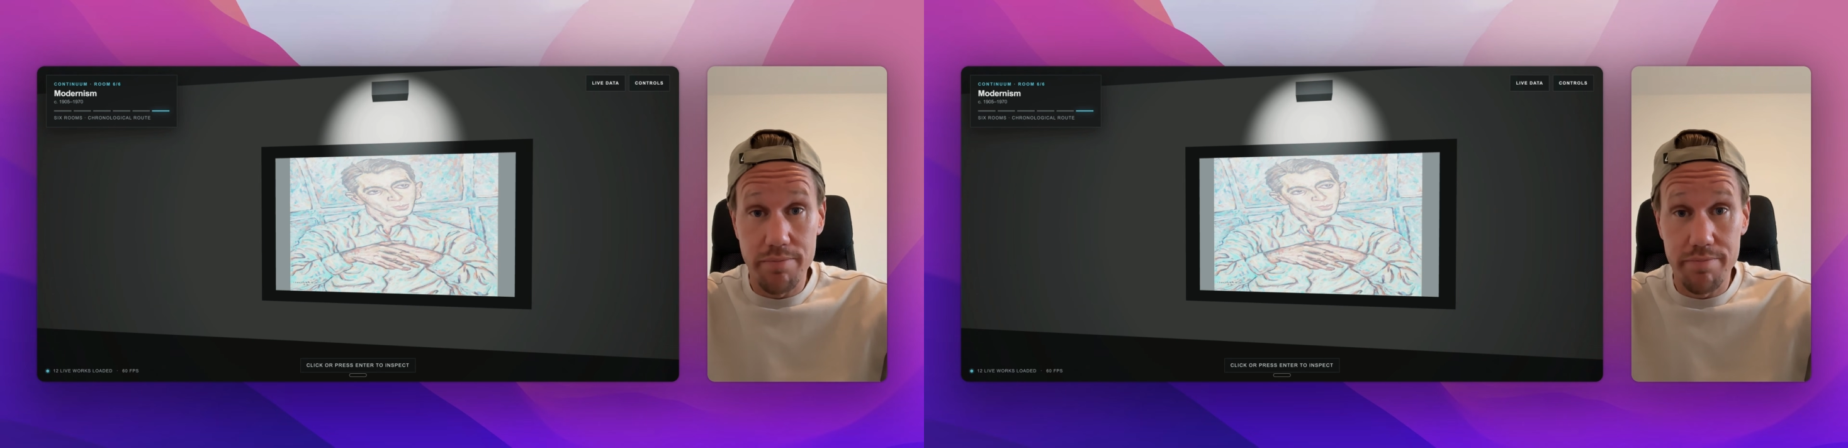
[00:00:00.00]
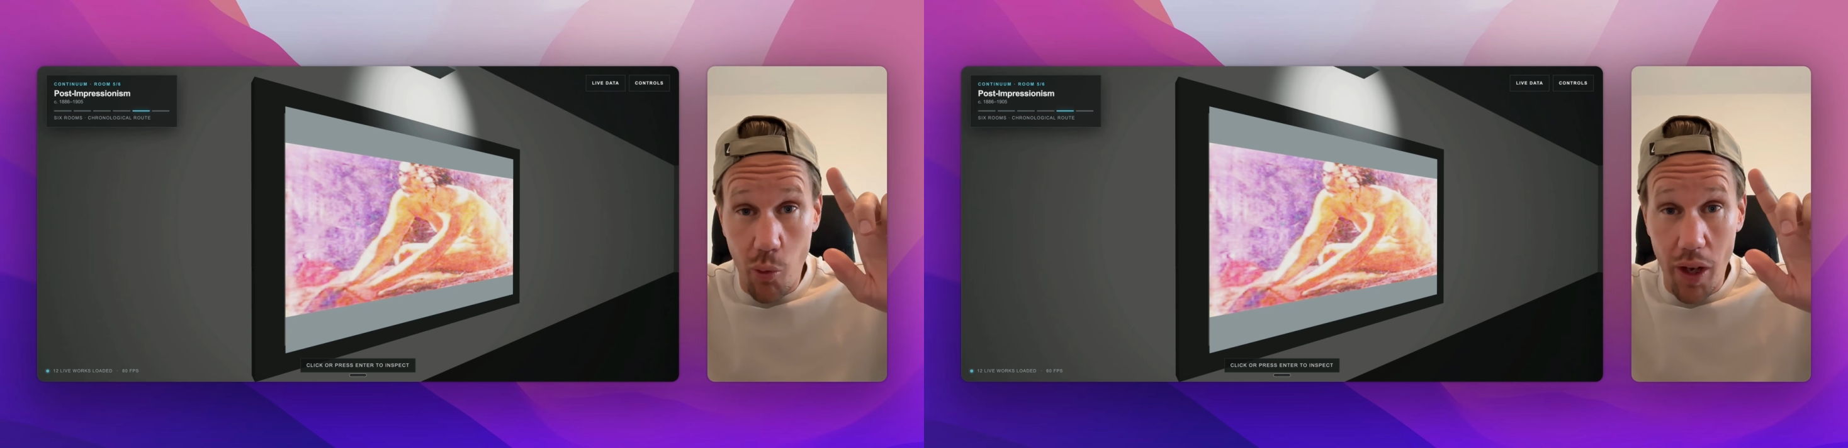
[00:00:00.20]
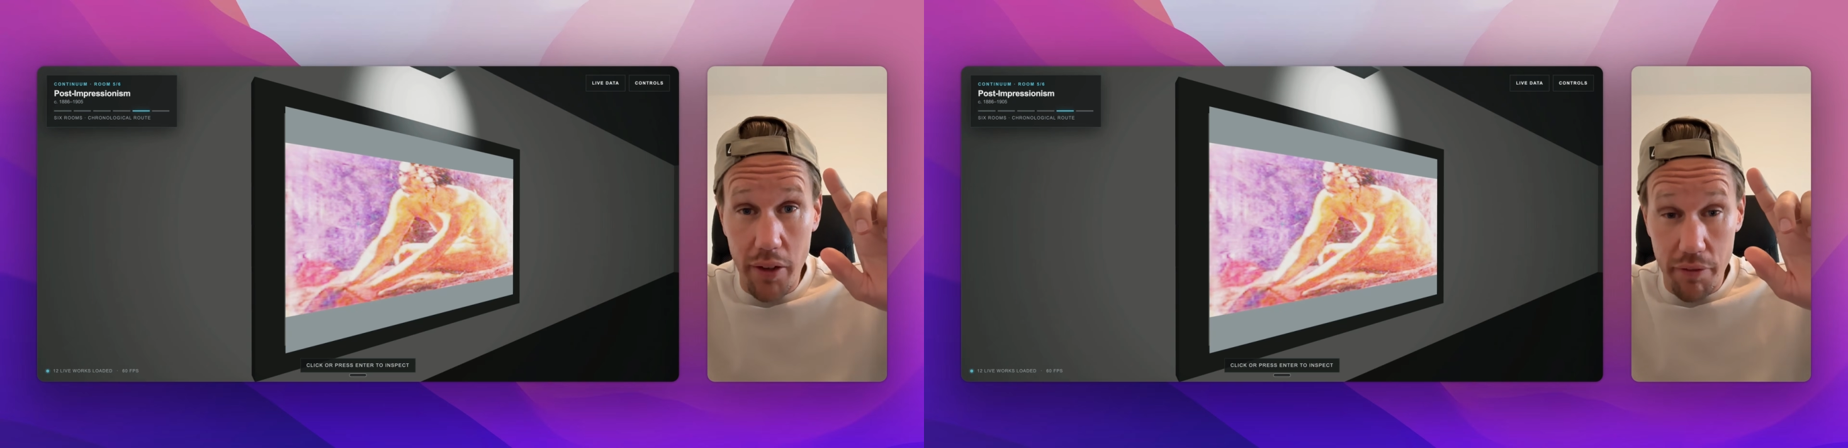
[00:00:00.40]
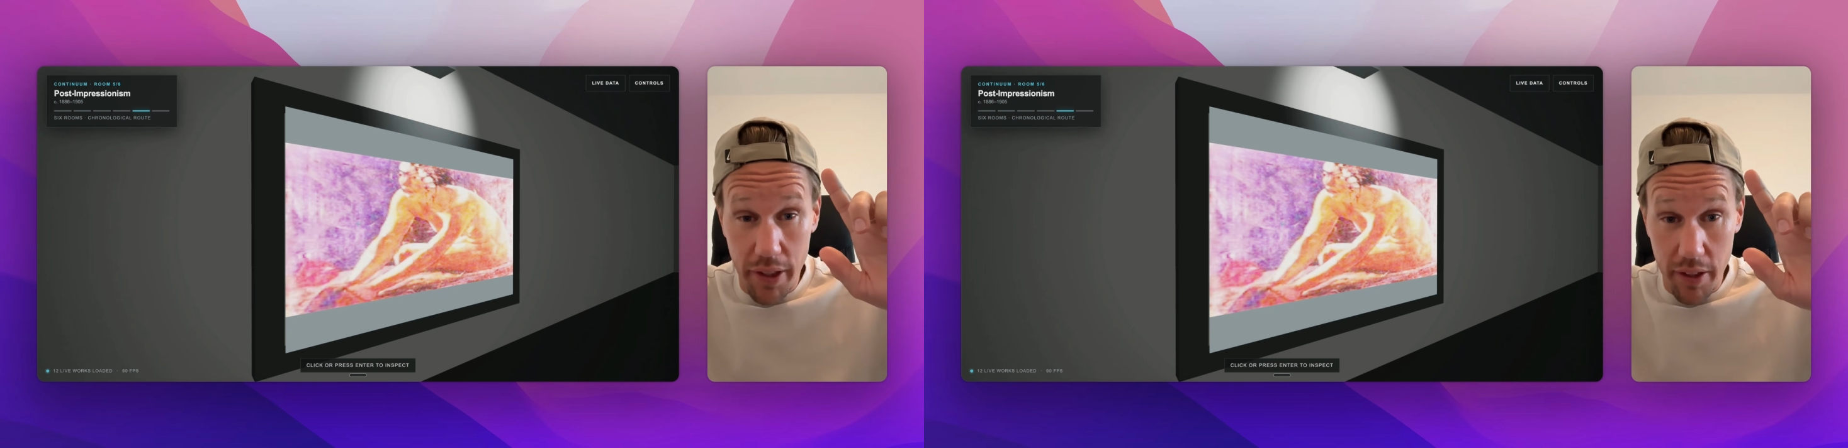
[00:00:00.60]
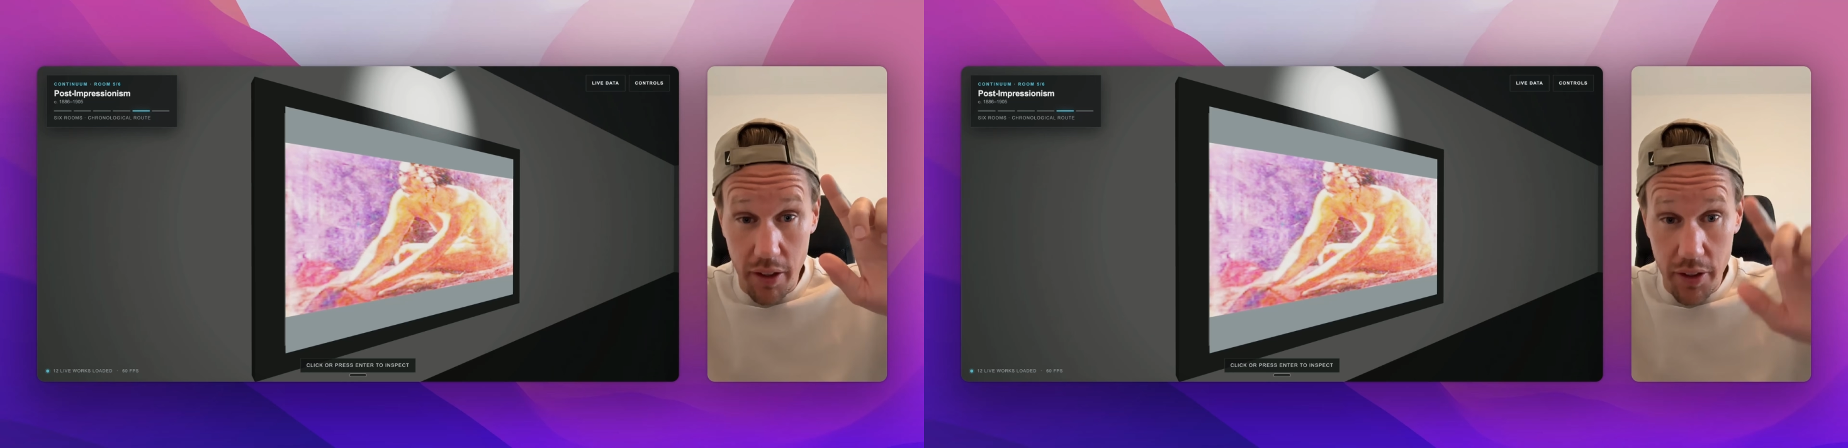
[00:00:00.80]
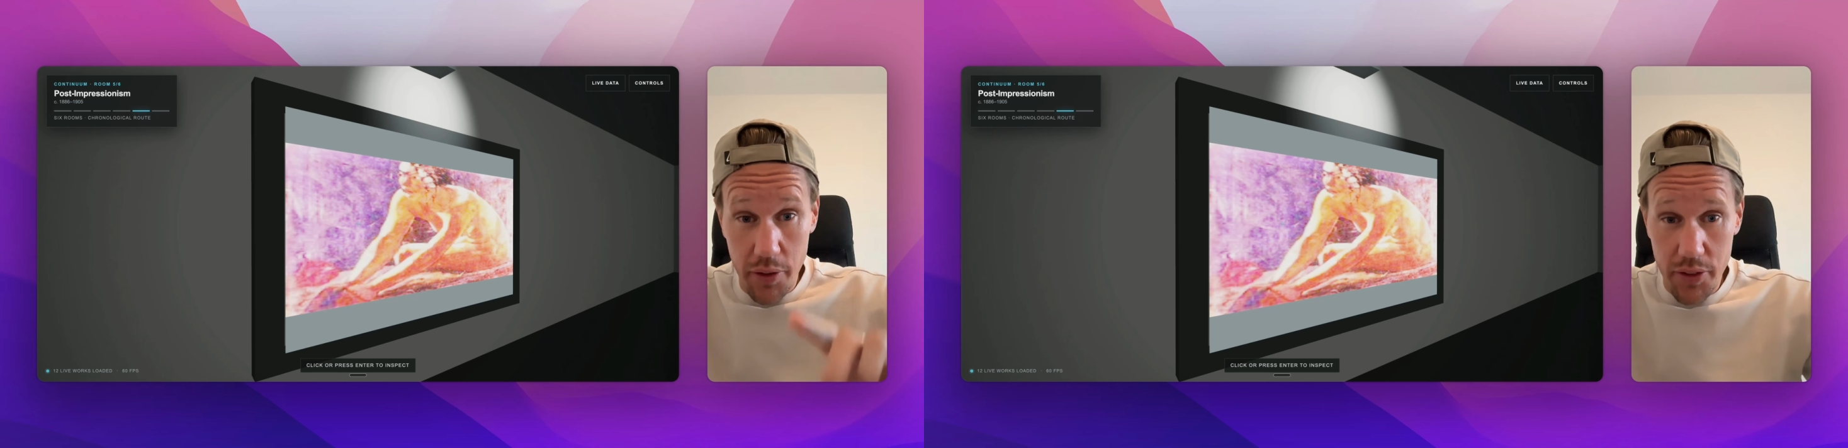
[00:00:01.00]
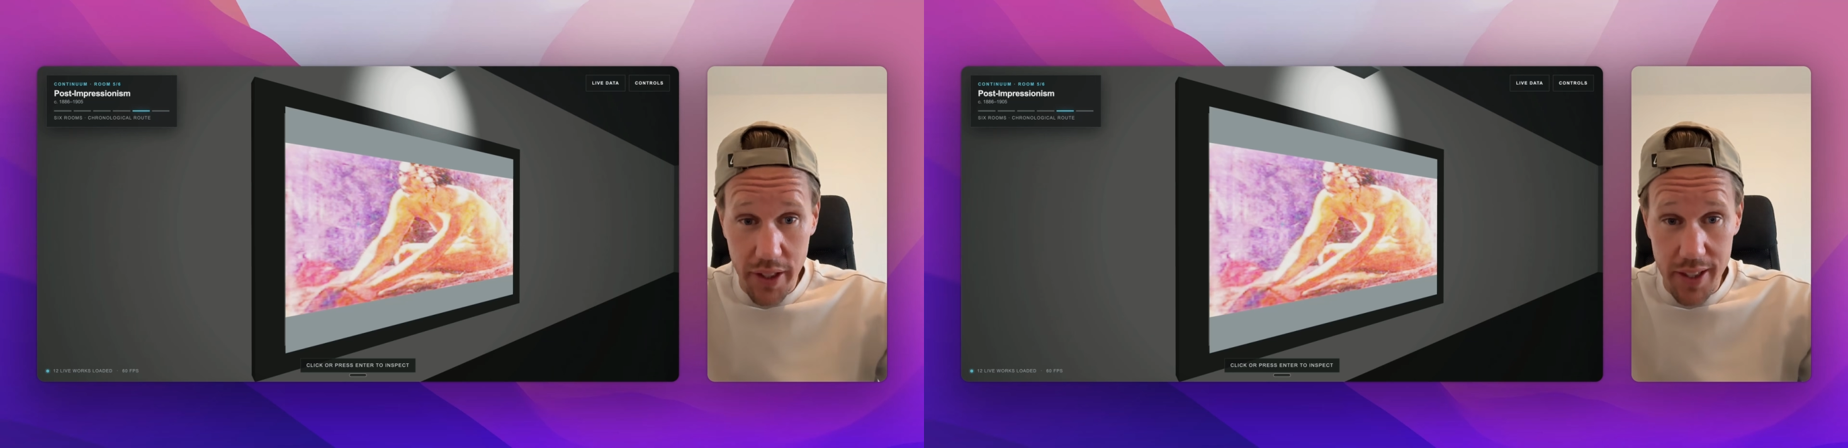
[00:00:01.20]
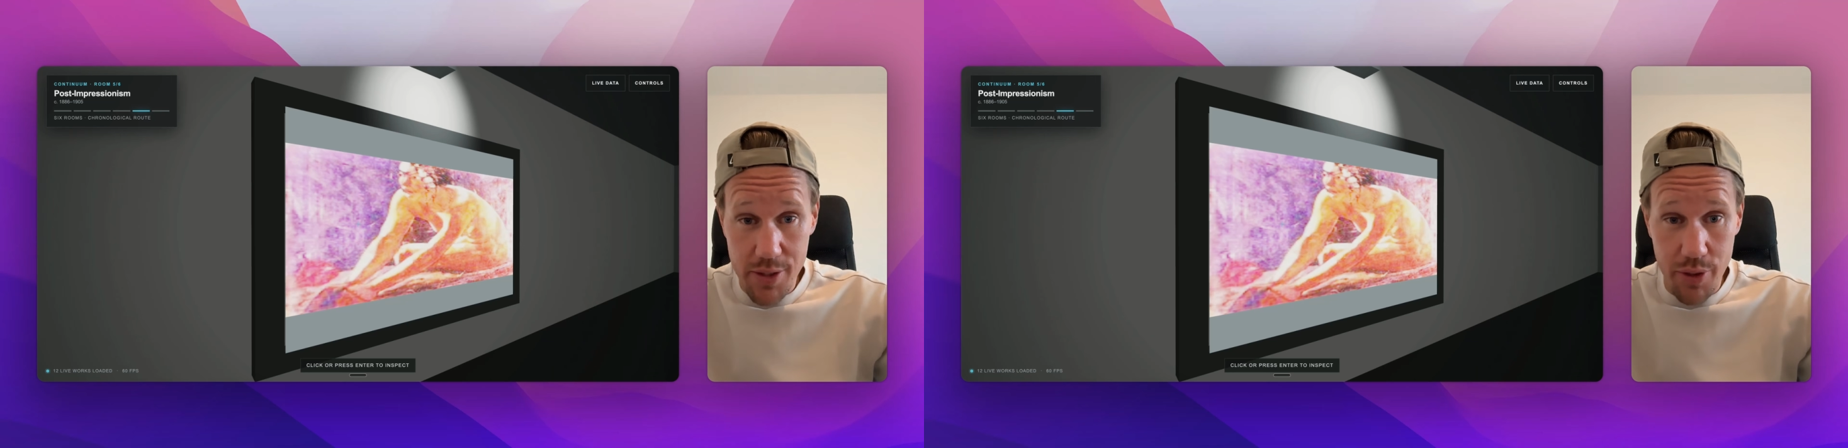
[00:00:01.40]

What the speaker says: One final note, I just